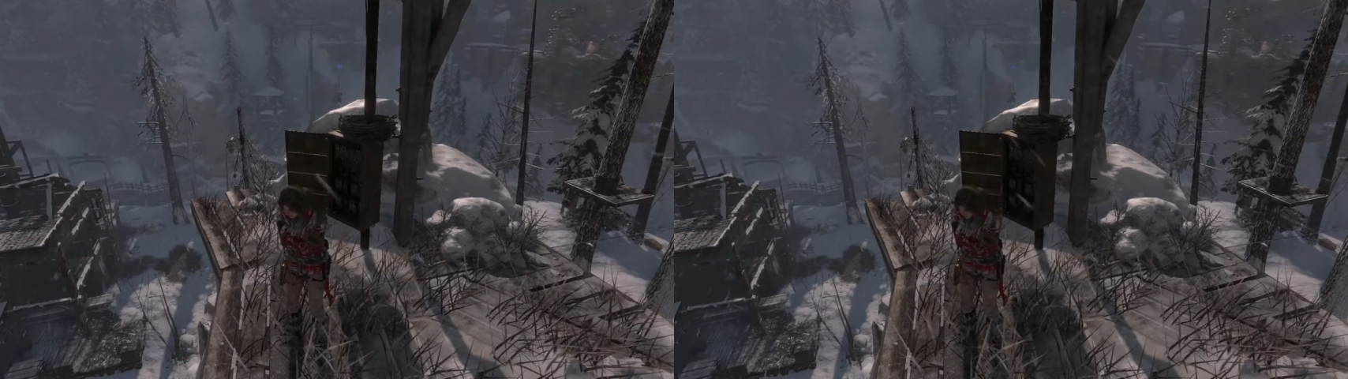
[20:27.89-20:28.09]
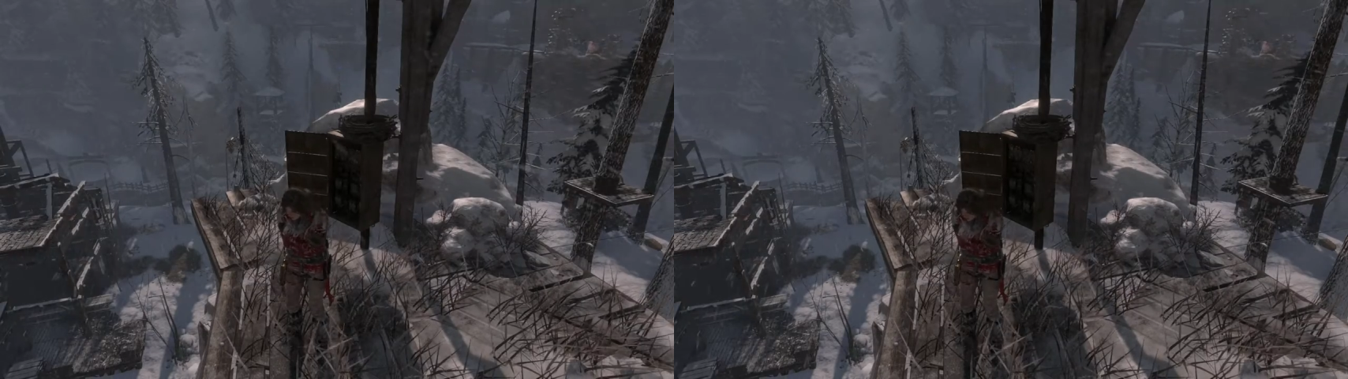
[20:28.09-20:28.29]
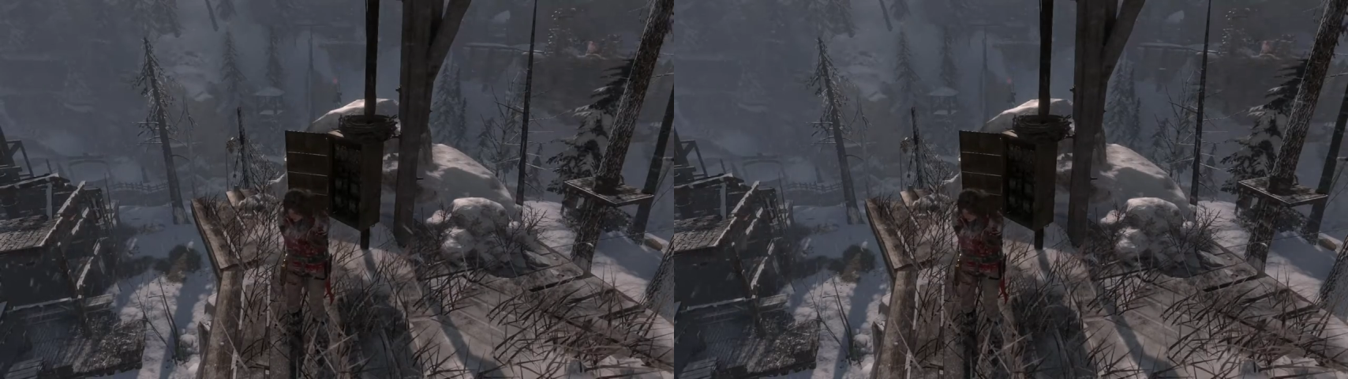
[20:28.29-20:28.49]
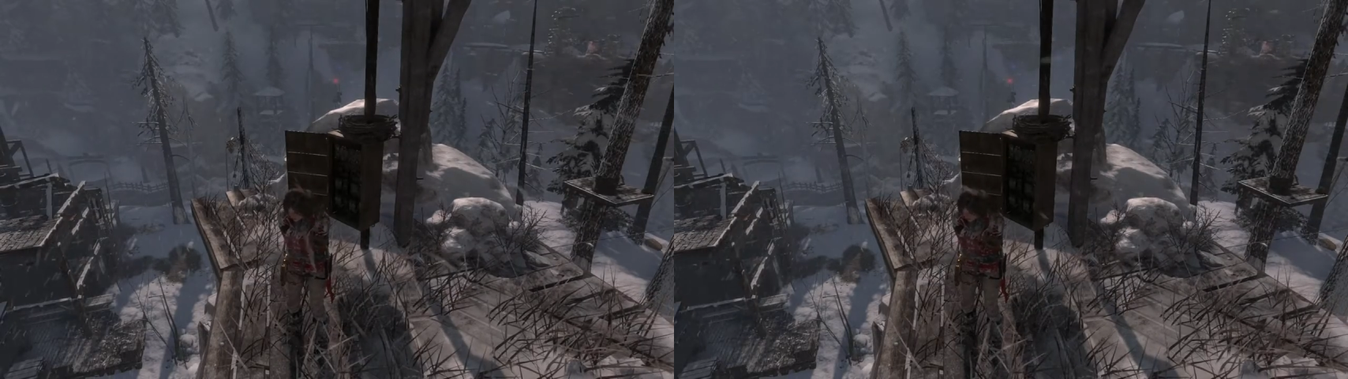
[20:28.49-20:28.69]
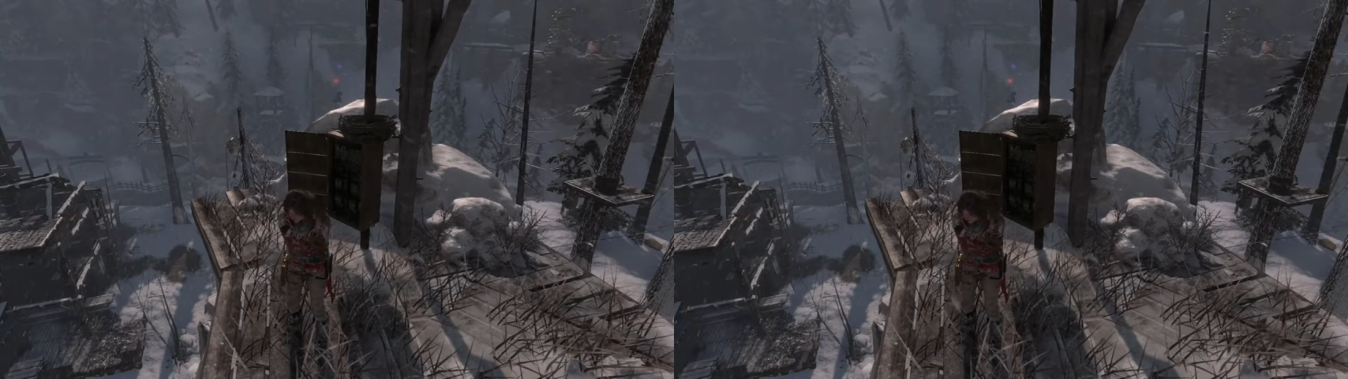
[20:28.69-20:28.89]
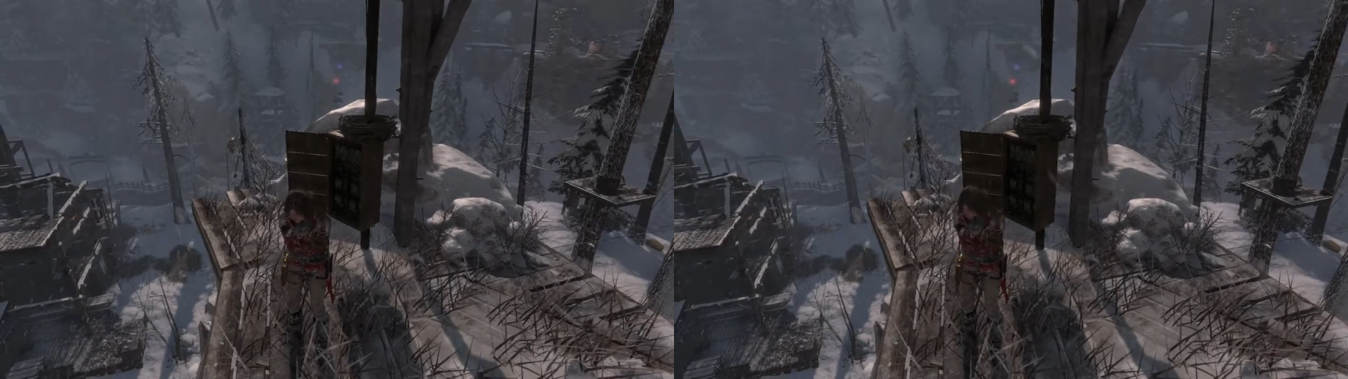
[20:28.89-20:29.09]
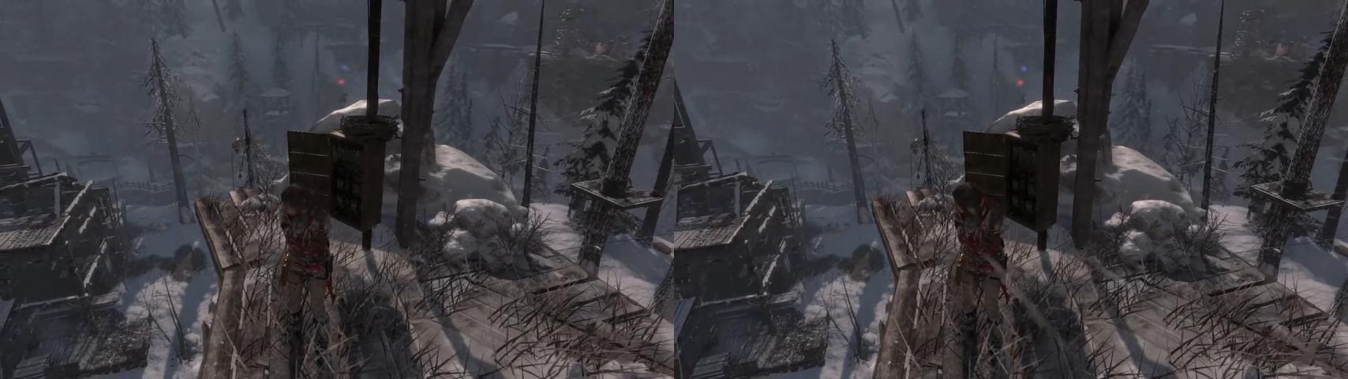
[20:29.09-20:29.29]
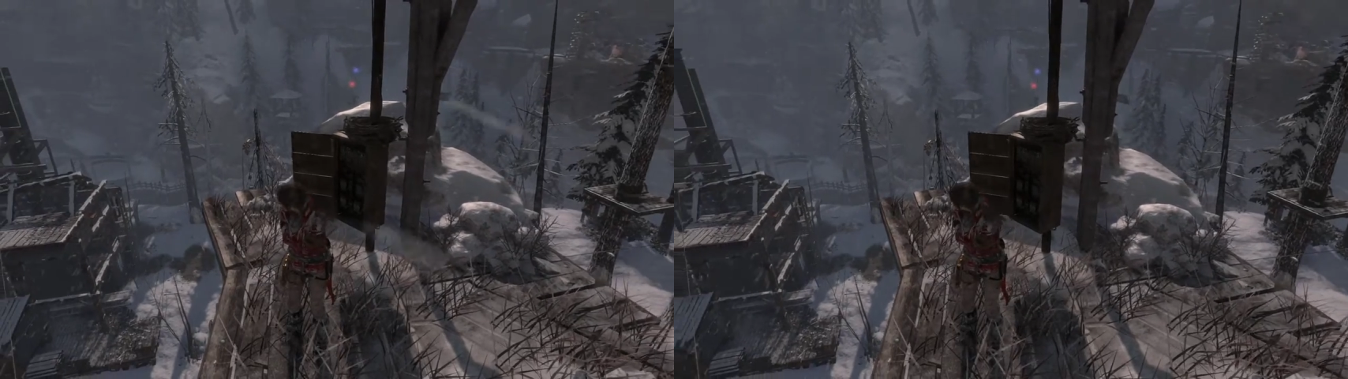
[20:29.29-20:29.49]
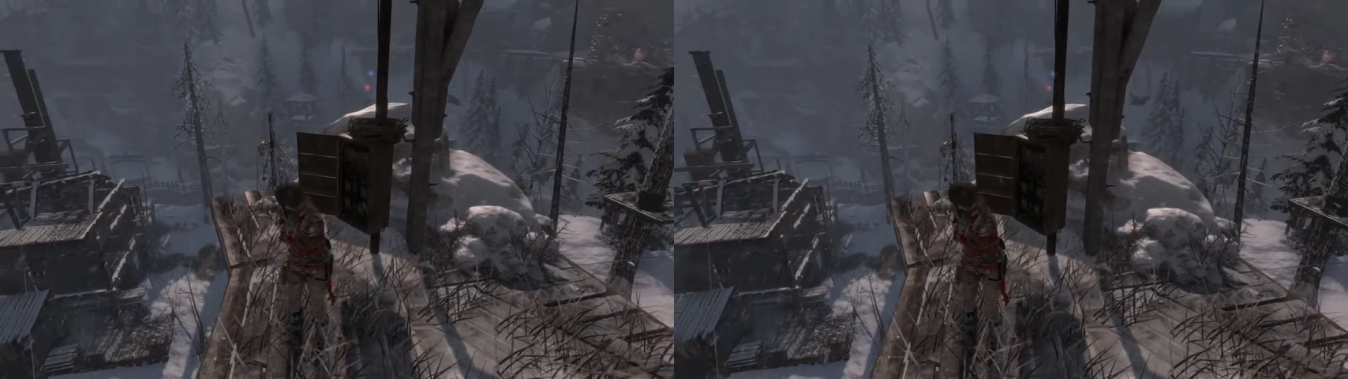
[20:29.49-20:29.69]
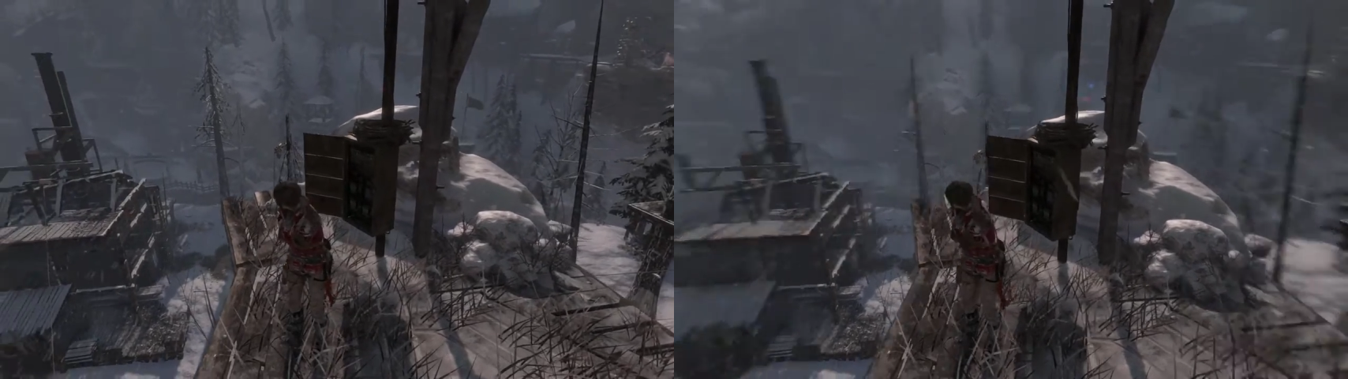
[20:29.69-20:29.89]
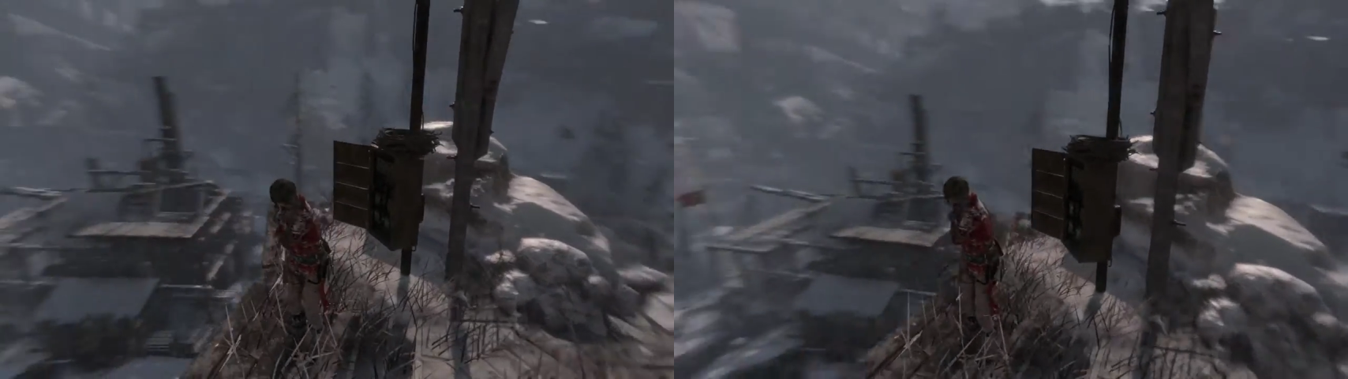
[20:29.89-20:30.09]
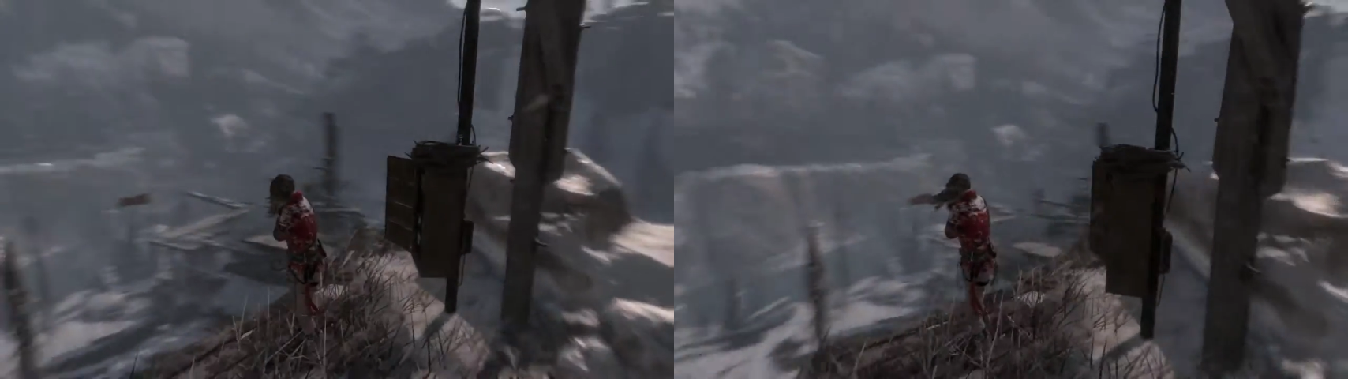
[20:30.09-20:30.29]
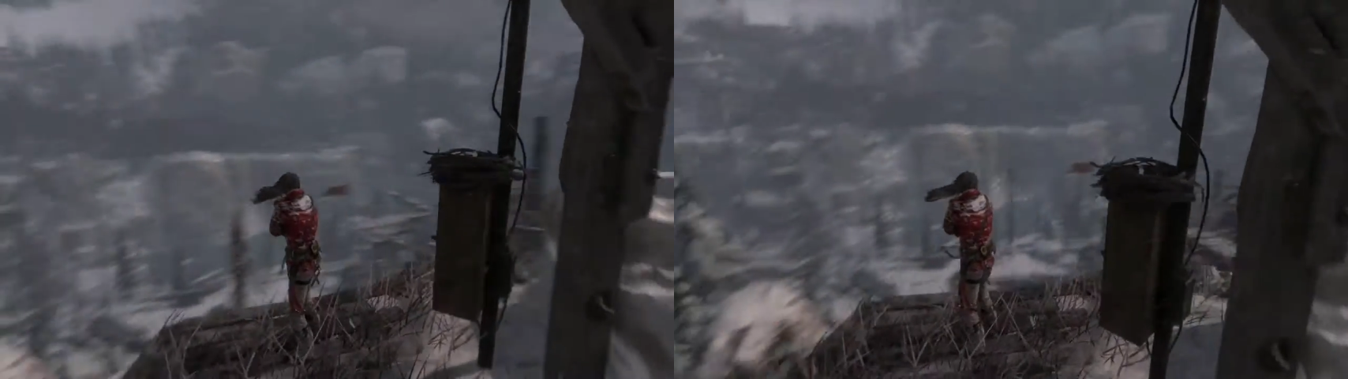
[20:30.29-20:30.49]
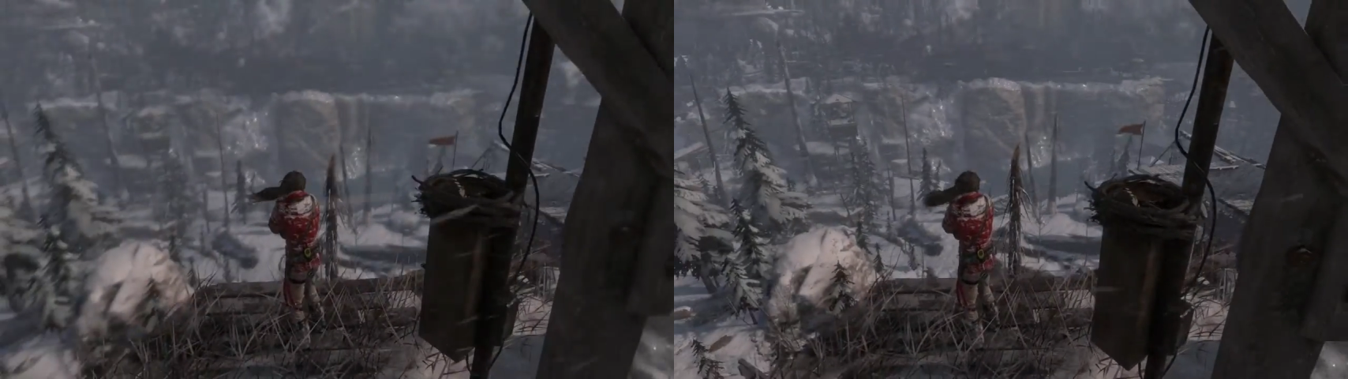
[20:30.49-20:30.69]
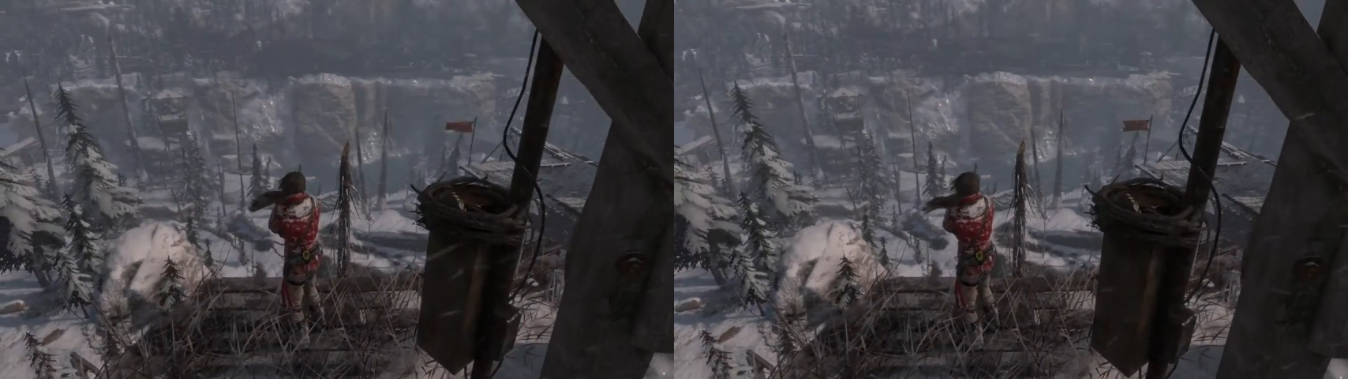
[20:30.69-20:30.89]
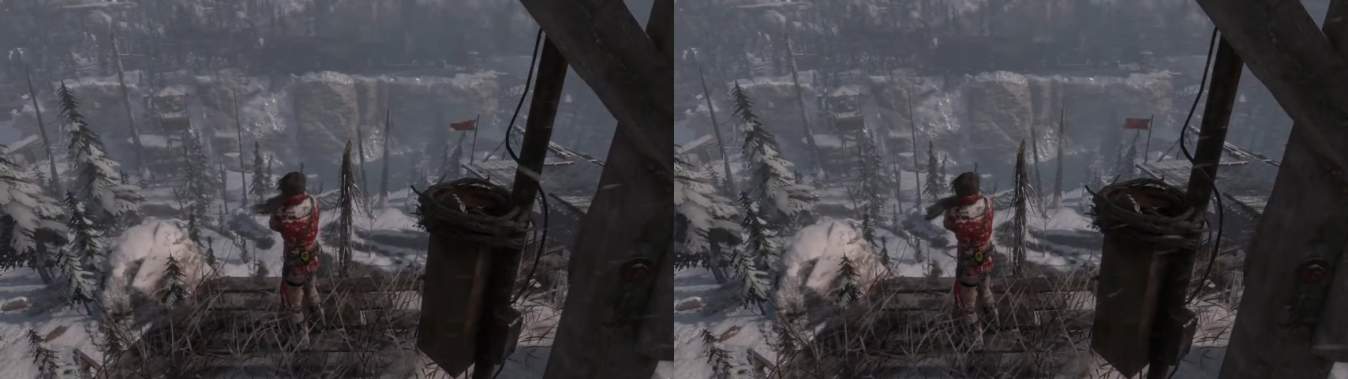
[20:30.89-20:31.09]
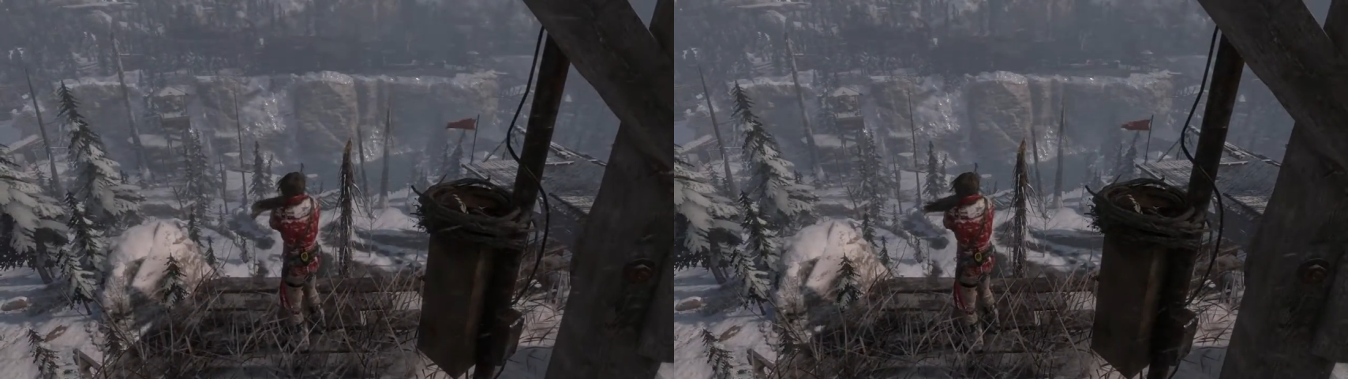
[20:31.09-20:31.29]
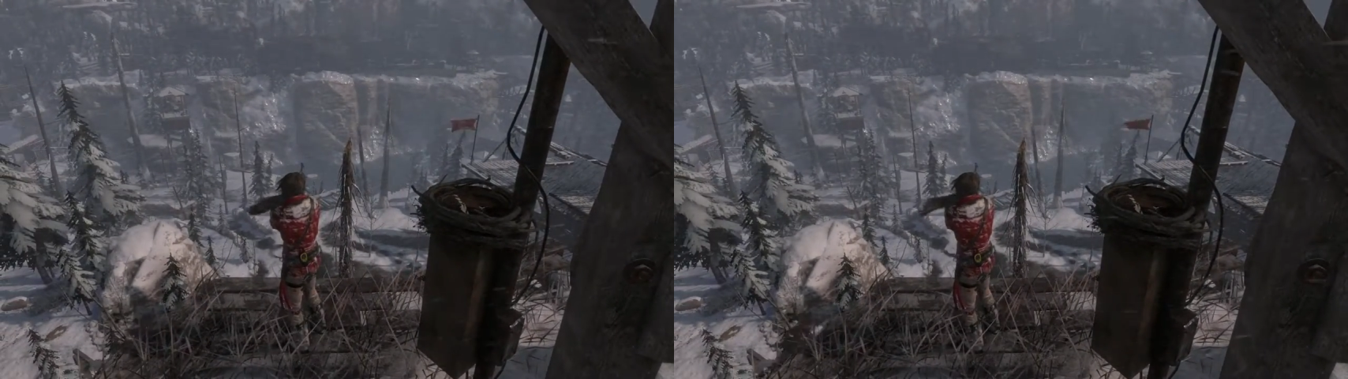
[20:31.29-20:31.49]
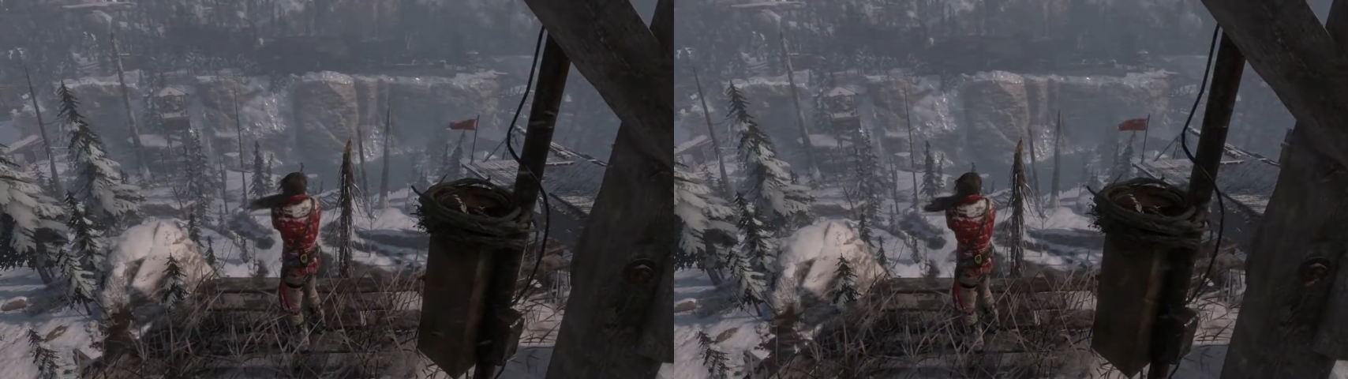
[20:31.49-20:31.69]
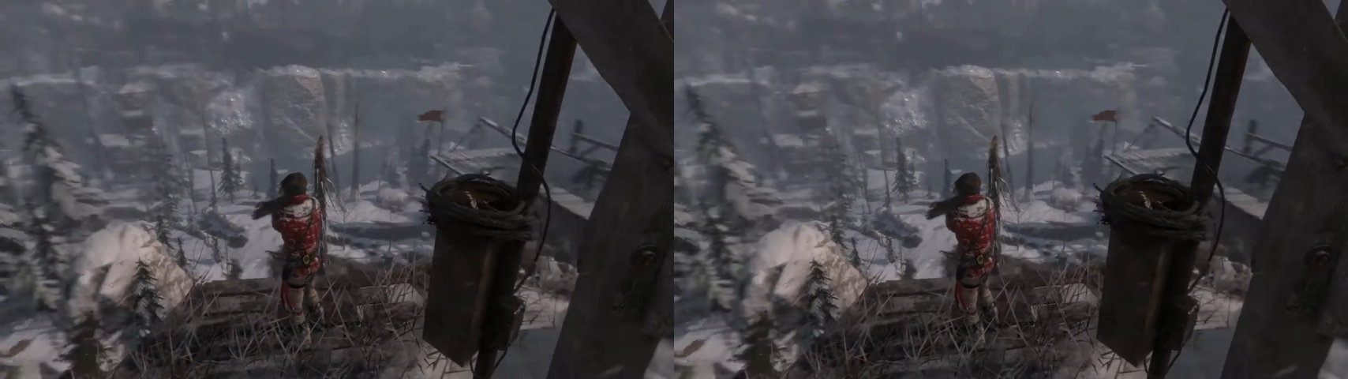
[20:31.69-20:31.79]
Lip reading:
No face is visible, so there are no lips to read.